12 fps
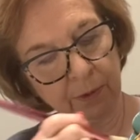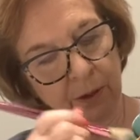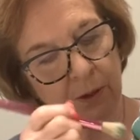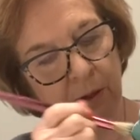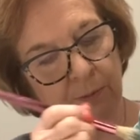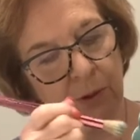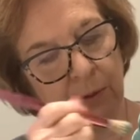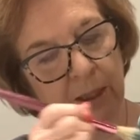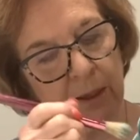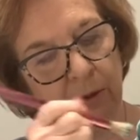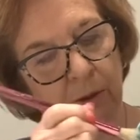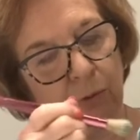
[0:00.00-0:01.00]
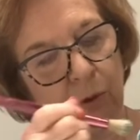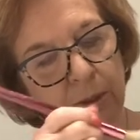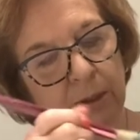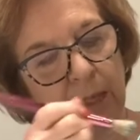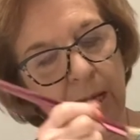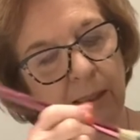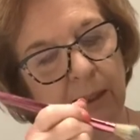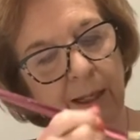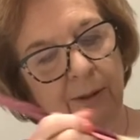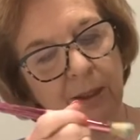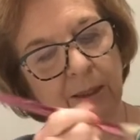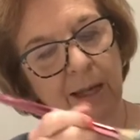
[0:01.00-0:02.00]
So I'm doing it a little more solid
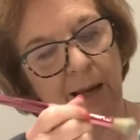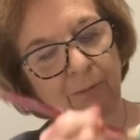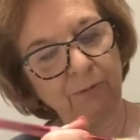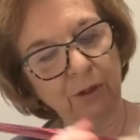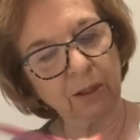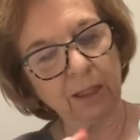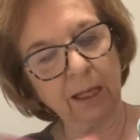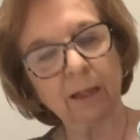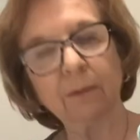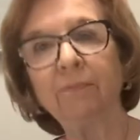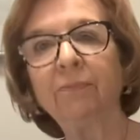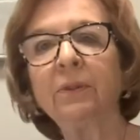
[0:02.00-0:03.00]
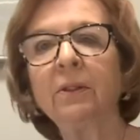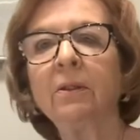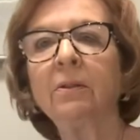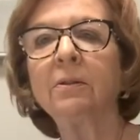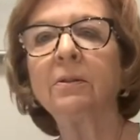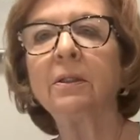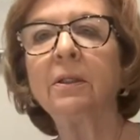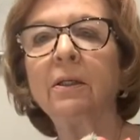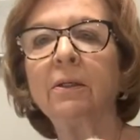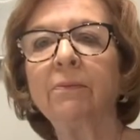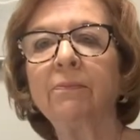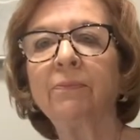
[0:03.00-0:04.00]
at the top of the tail. See
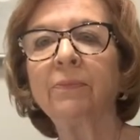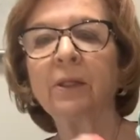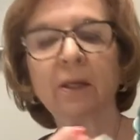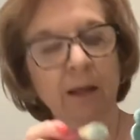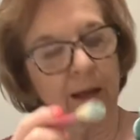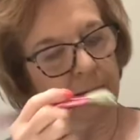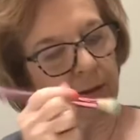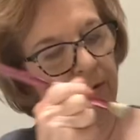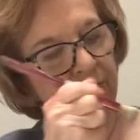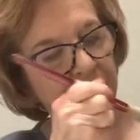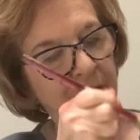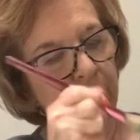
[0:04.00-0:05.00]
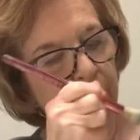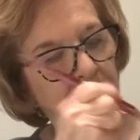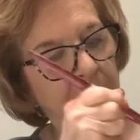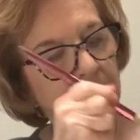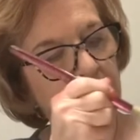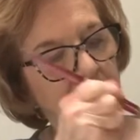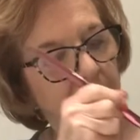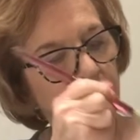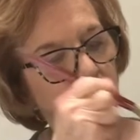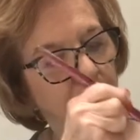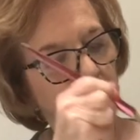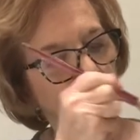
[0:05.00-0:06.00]
here? And then feathering it down
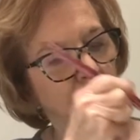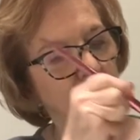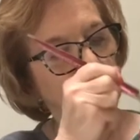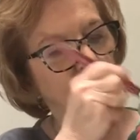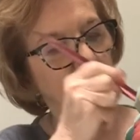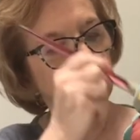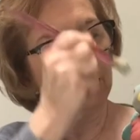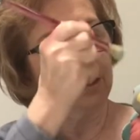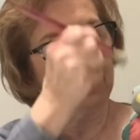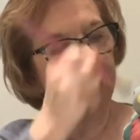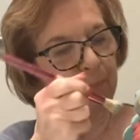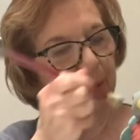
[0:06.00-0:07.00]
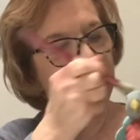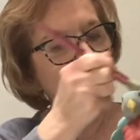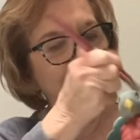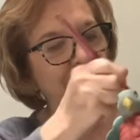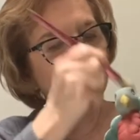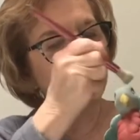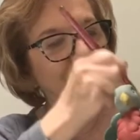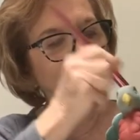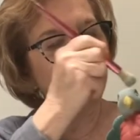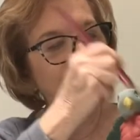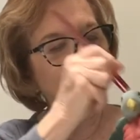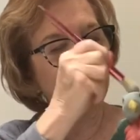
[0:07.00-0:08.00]
with the brush. You're not painting it, you're
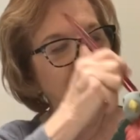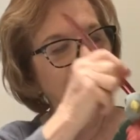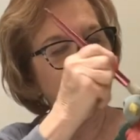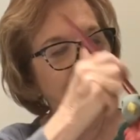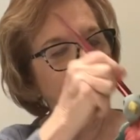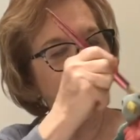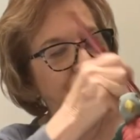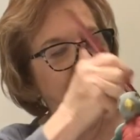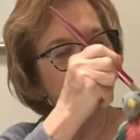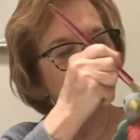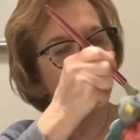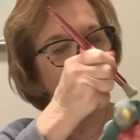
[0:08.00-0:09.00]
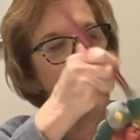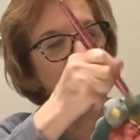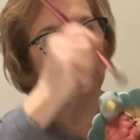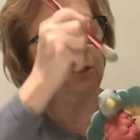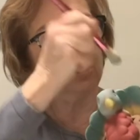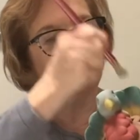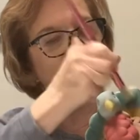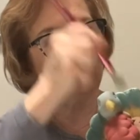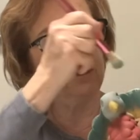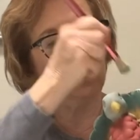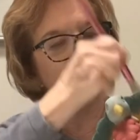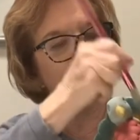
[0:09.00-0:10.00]
feathering it, which means you're
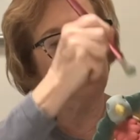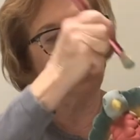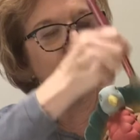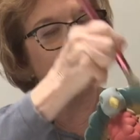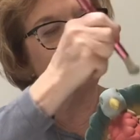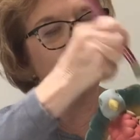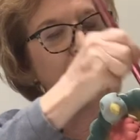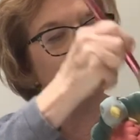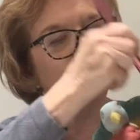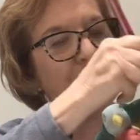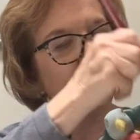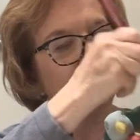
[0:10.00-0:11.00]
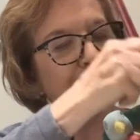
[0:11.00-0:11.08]
lifting your brush as you do it.